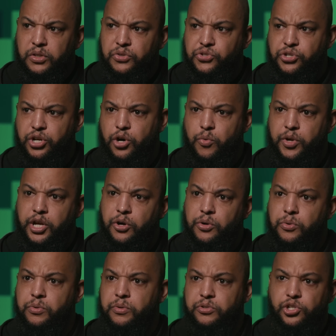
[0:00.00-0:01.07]
So we
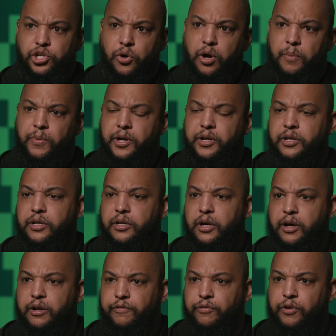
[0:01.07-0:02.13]
go show up on
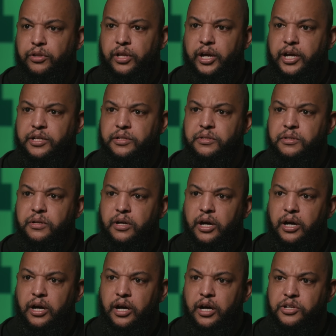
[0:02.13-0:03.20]
a front line
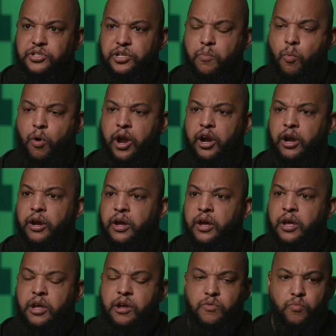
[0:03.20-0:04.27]
somewhere,
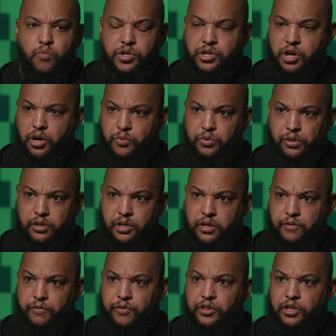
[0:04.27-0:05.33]
we talk with
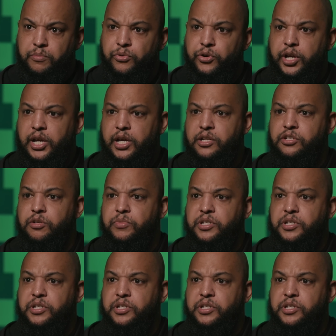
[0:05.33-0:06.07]
the friendly brigades or